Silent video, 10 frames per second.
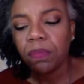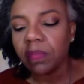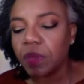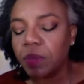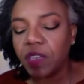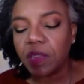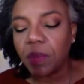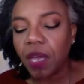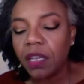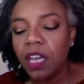me take that
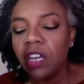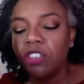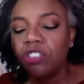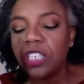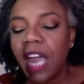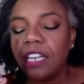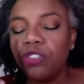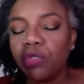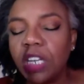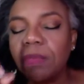back. She had a
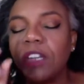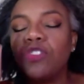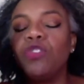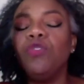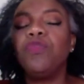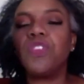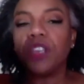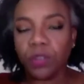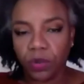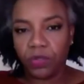dream that two
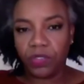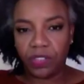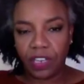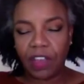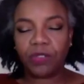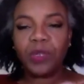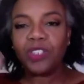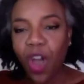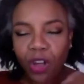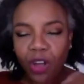figures, and as we
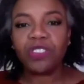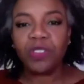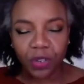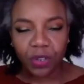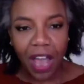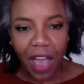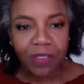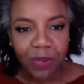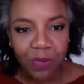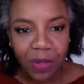talked, she figured
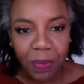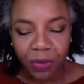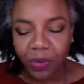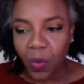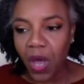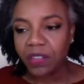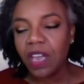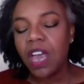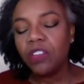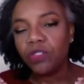out who the person was.
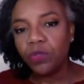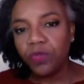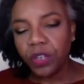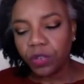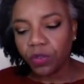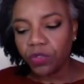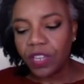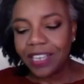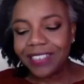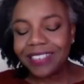Two
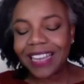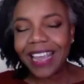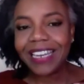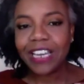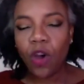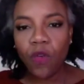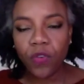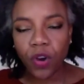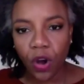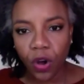figures standing
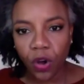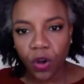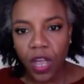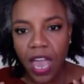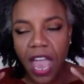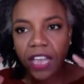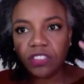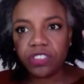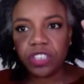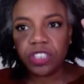over her
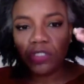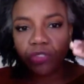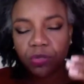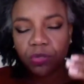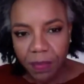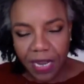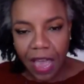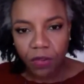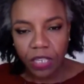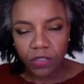as she dropped
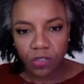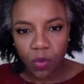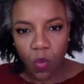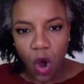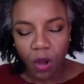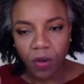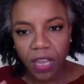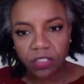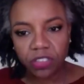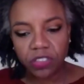down into the water,
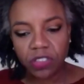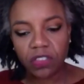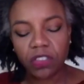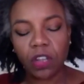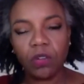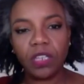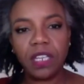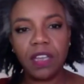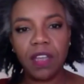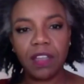and she just
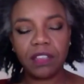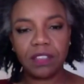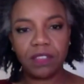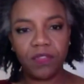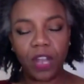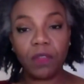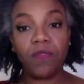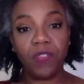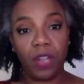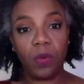slowly fell
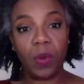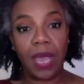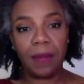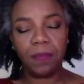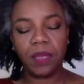away.